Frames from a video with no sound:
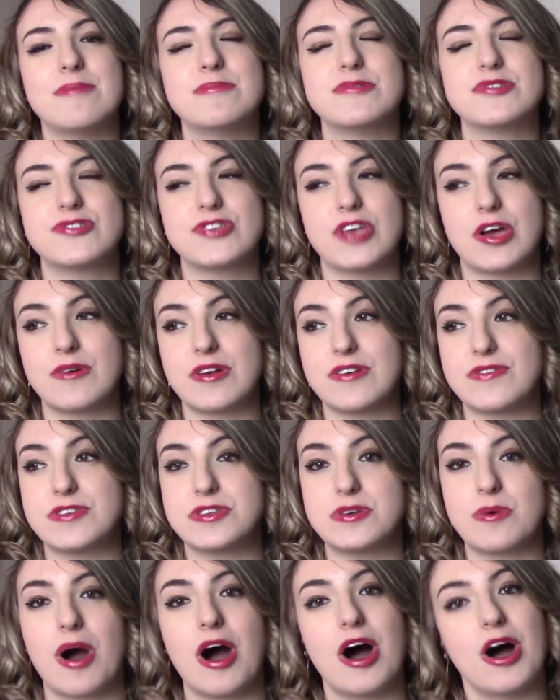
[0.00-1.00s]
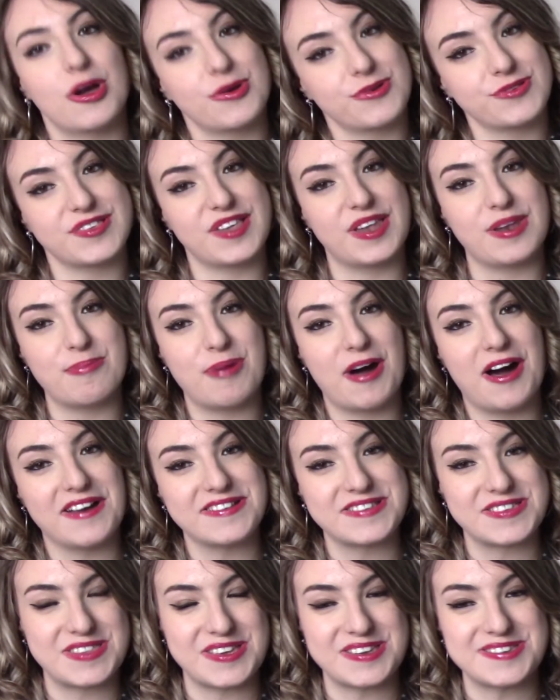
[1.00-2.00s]
So if you are hosting a
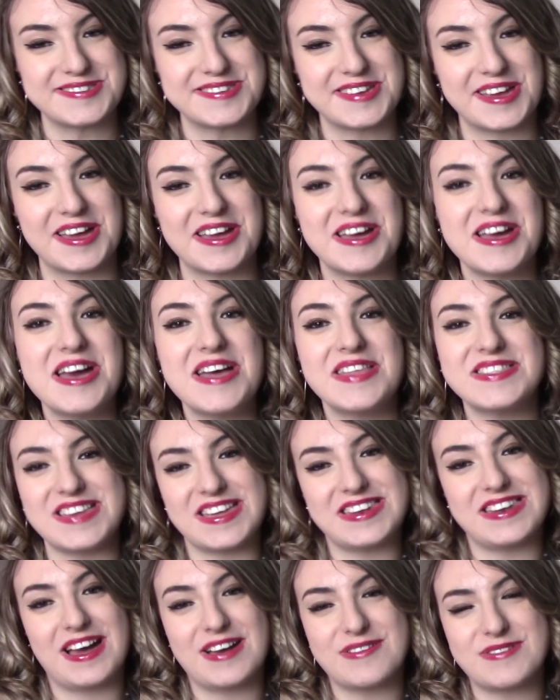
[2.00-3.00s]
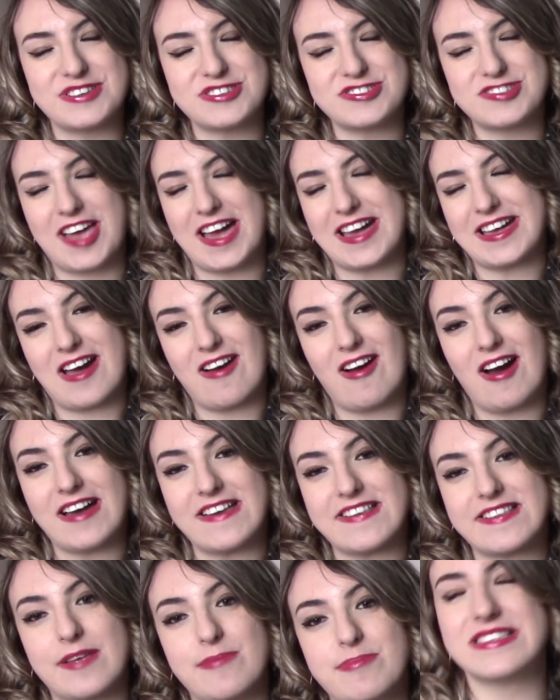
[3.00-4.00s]
party this year, then I would check out
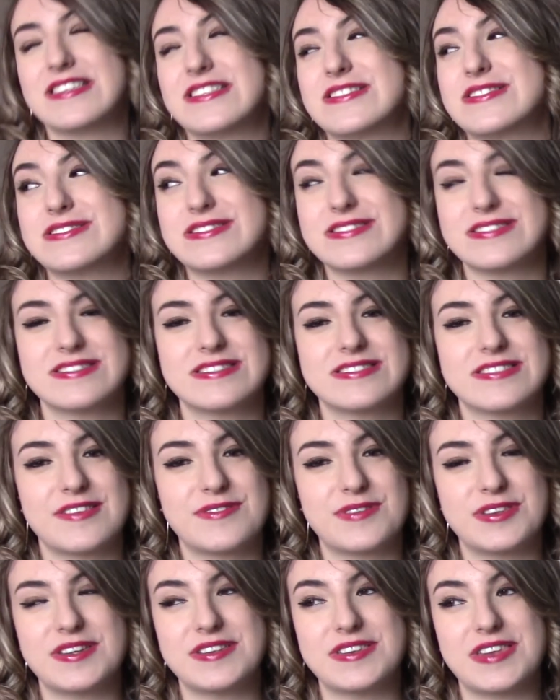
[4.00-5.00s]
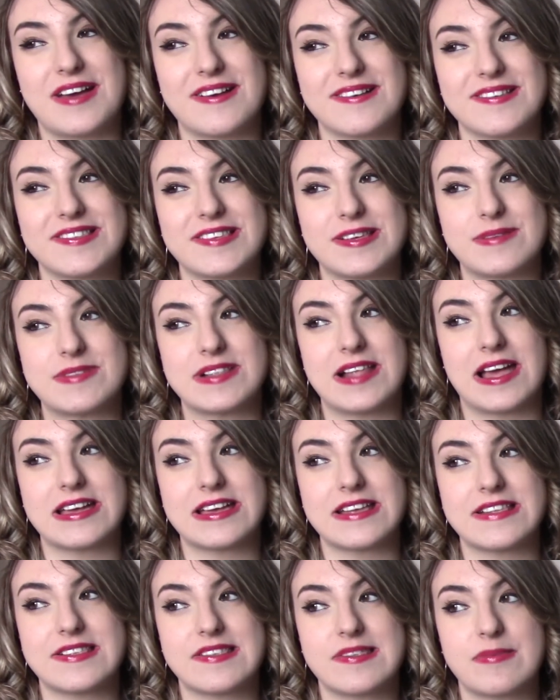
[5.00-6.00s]
Iceland. this video now seems
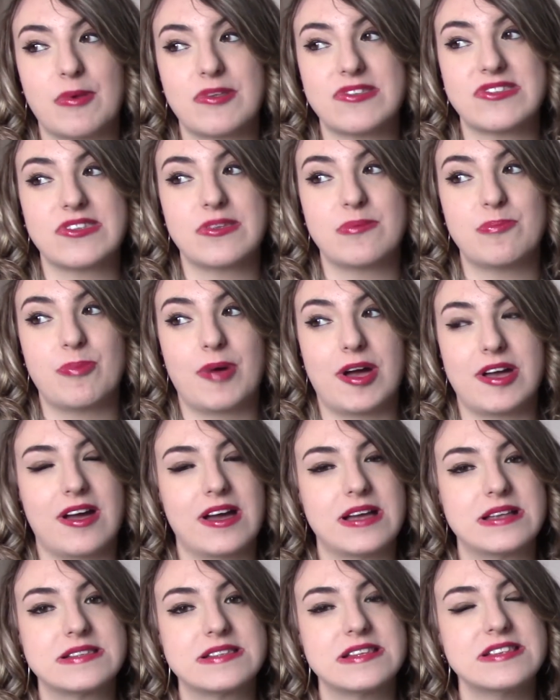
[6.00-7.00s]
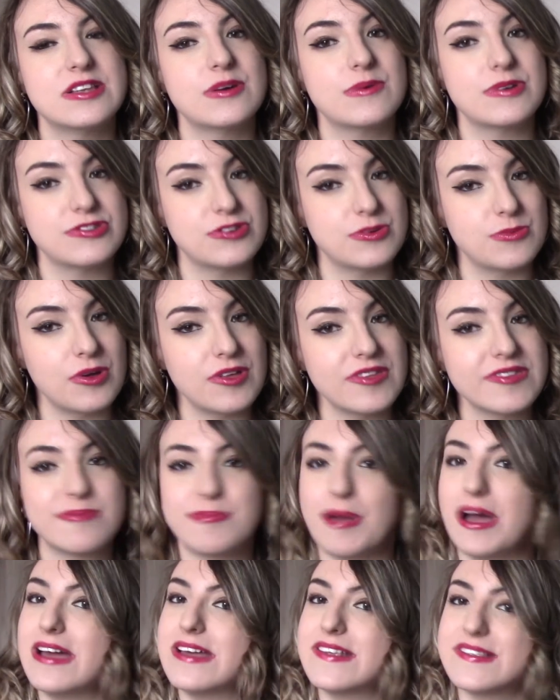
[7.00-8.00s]
like it's sponsored by Iceland. I wish it was,
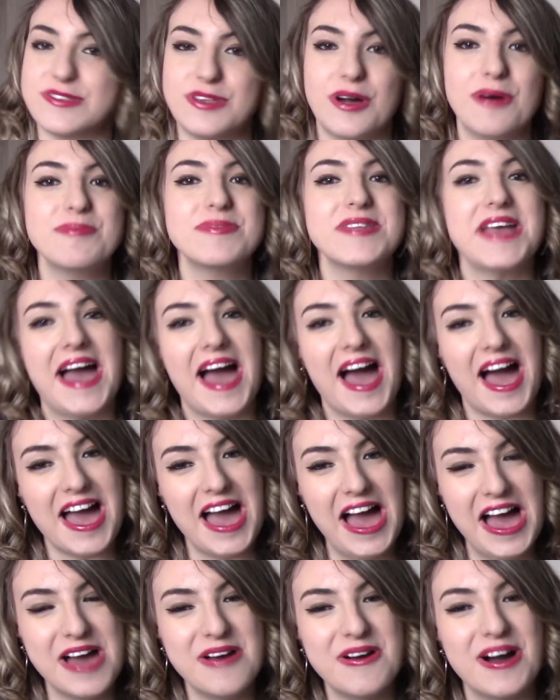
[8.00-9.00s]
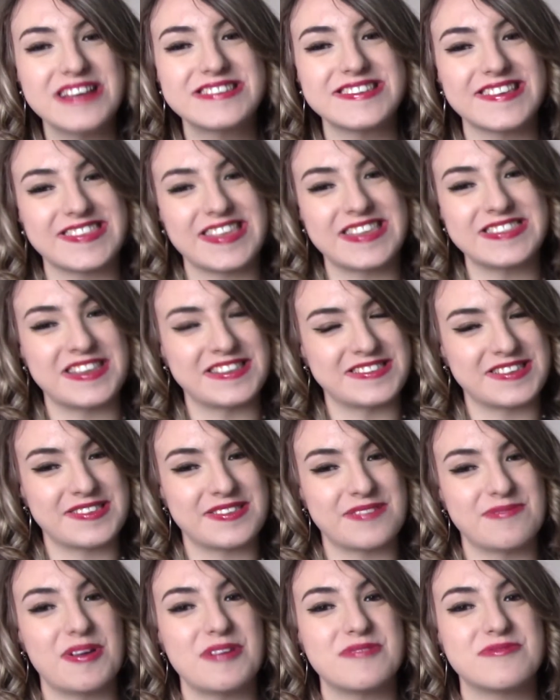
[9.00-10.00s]
but it's not. I just think they do
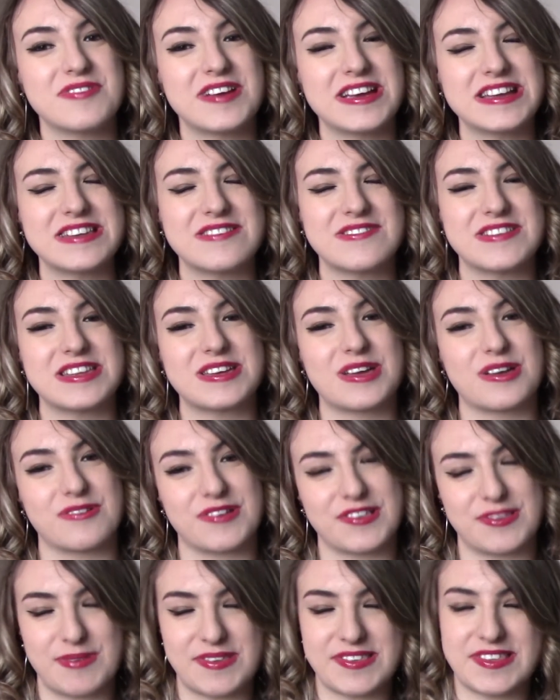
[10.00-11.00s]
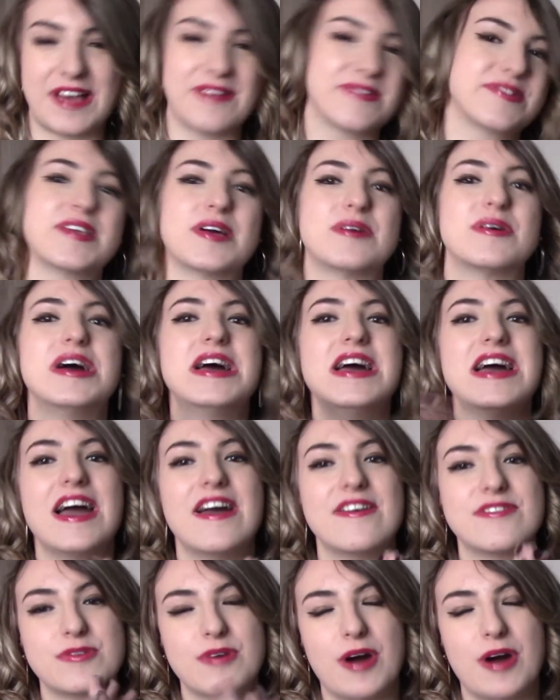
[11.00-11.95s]
some really, really good Christmas stuff. So if you